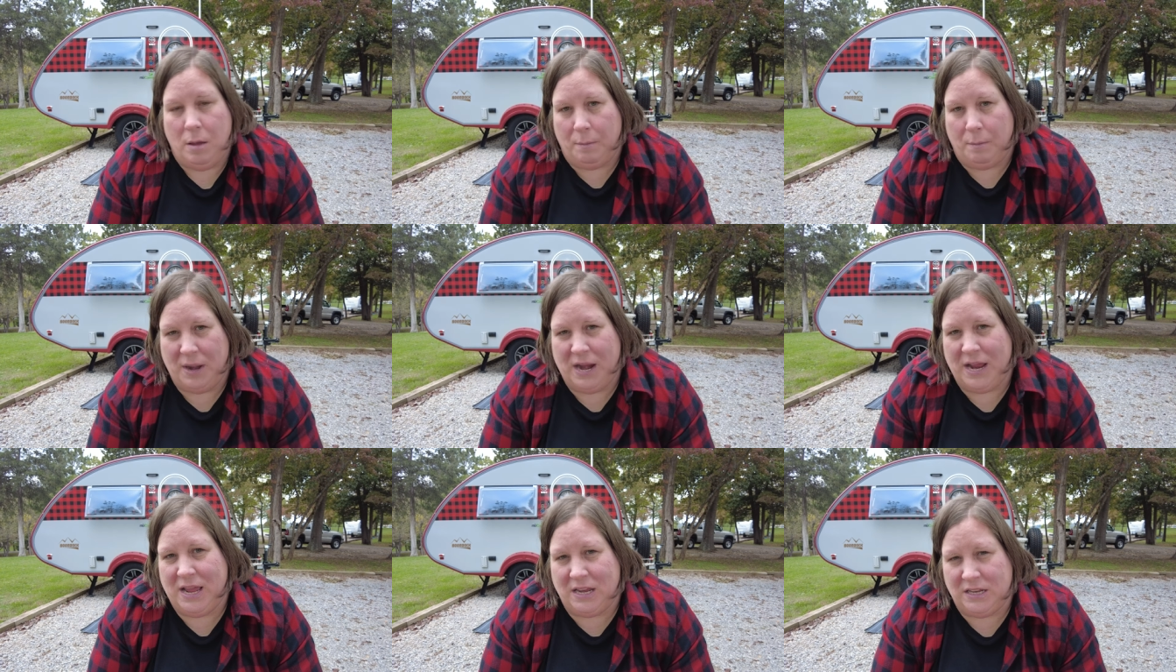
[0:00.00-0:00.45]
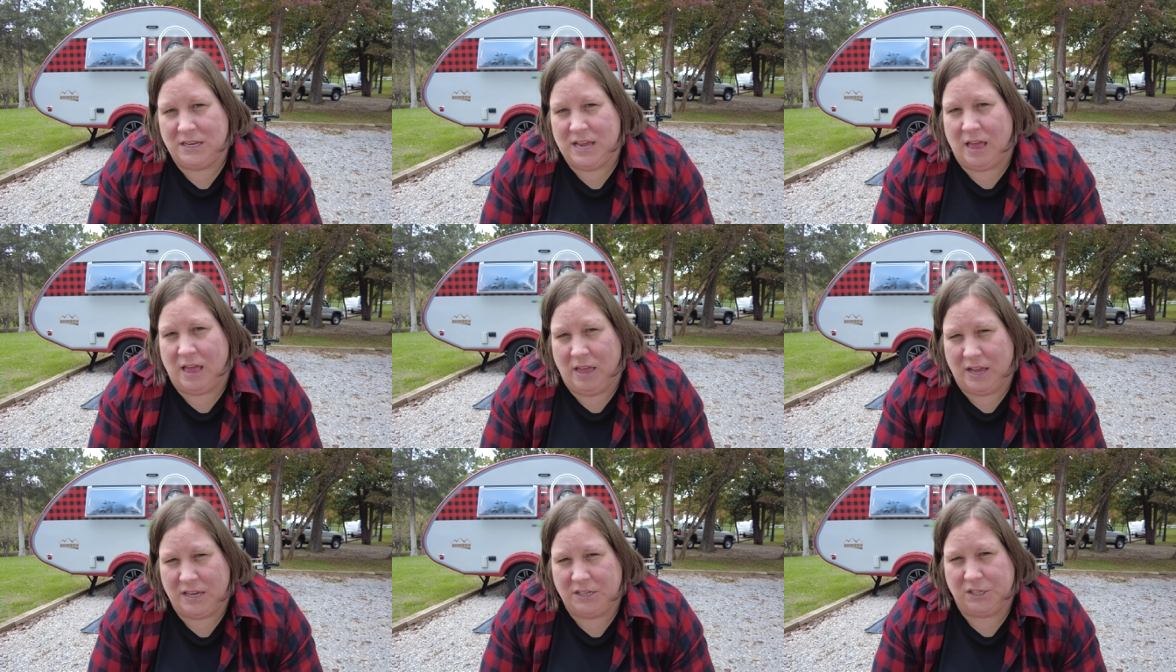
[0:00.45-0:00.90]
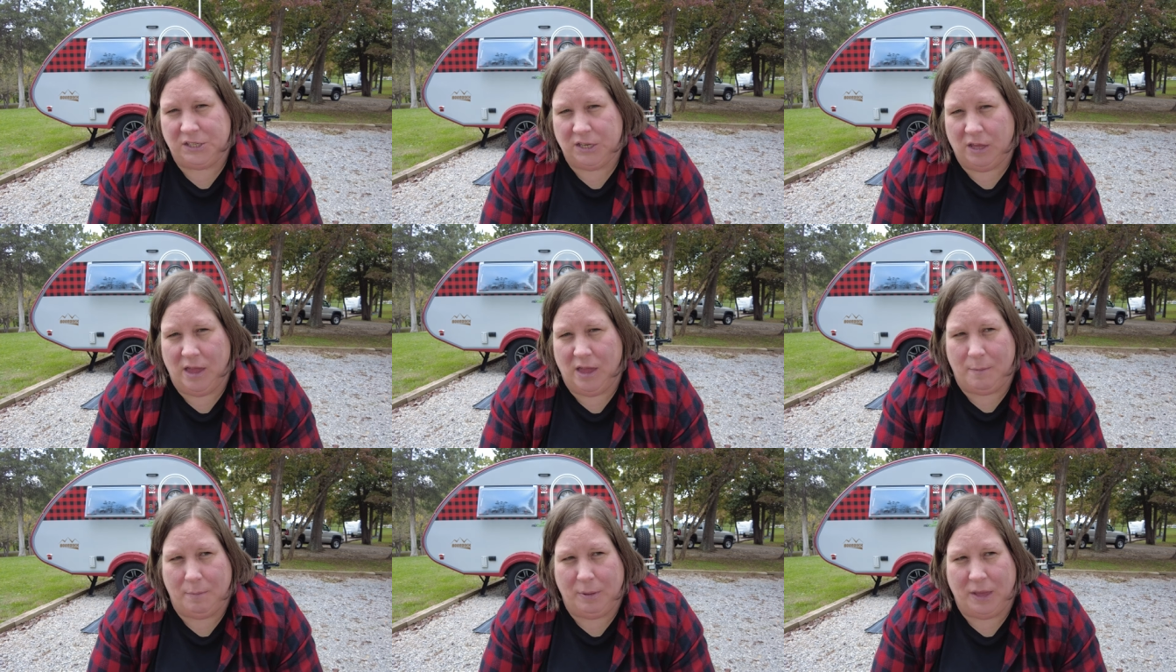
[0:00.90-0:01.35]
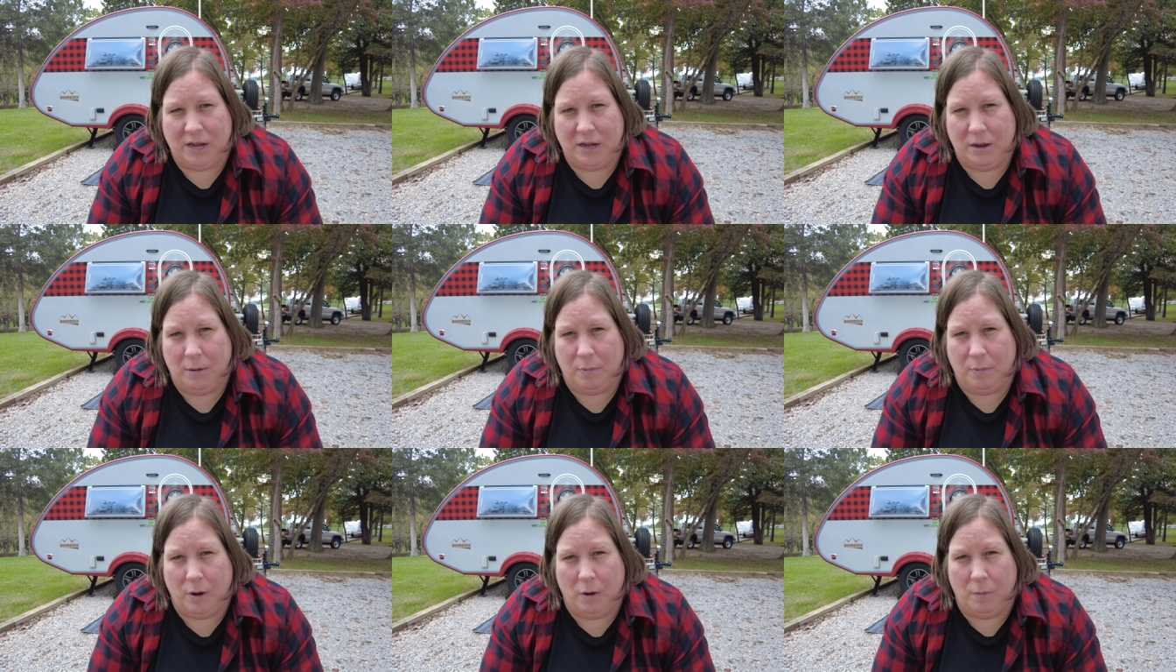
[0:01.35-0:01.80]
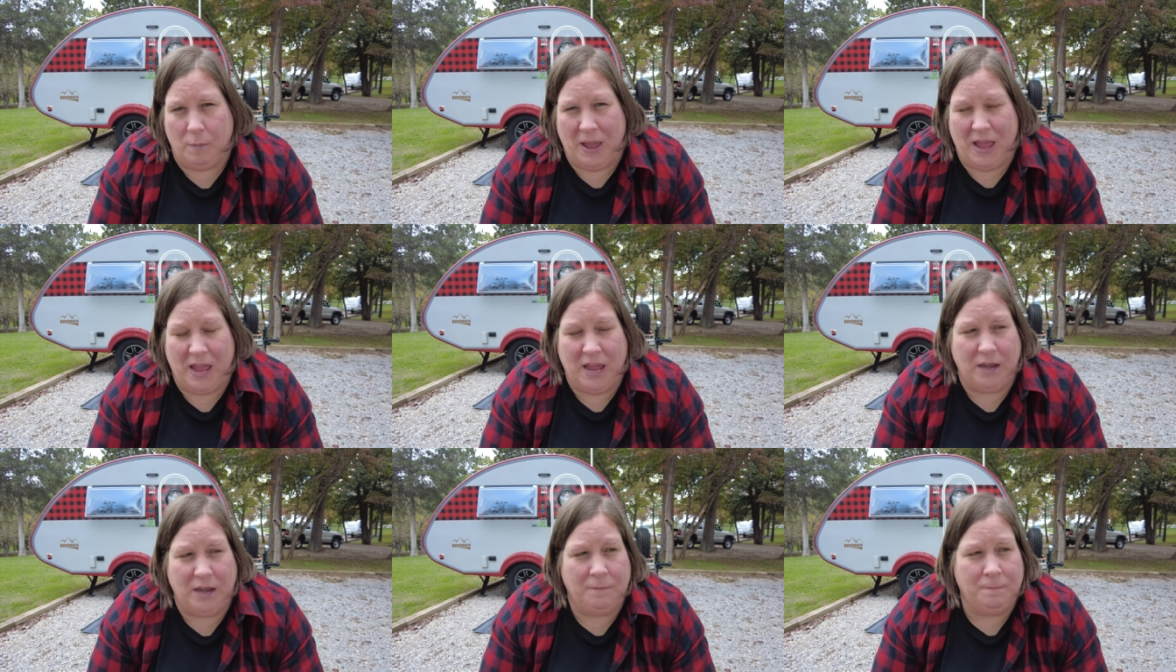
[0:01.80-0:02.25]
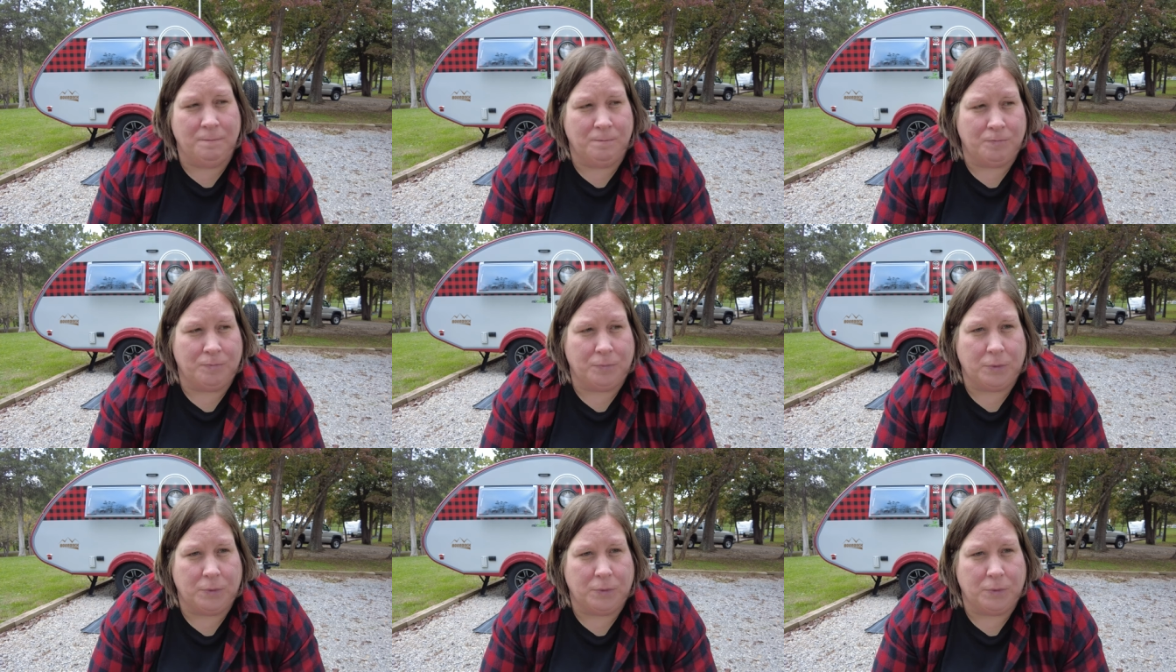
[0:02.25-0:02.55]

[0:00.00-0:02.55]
But I can tell I still have plenty of propane.